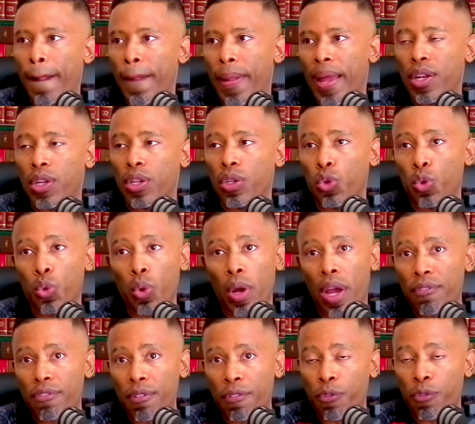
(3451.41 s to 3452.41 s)
and you
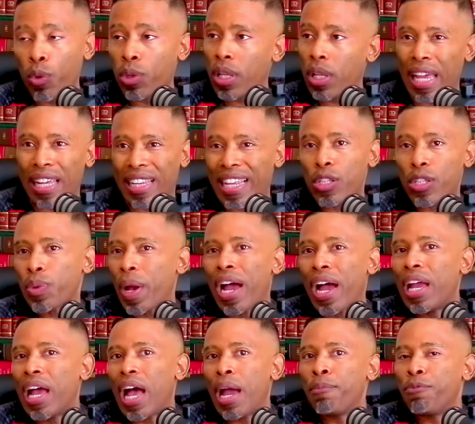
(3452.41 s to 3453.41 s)
have a full like that's why
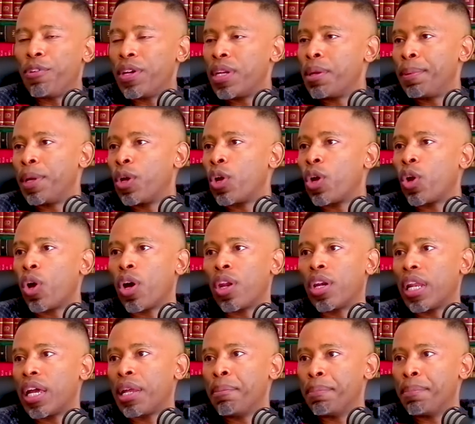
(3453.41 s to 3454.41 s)
I, am very big on
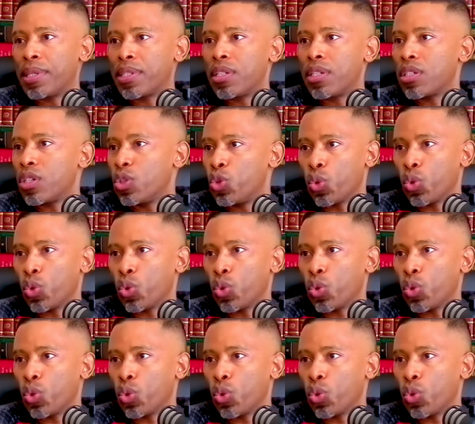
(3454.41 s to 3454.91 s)
online businesses.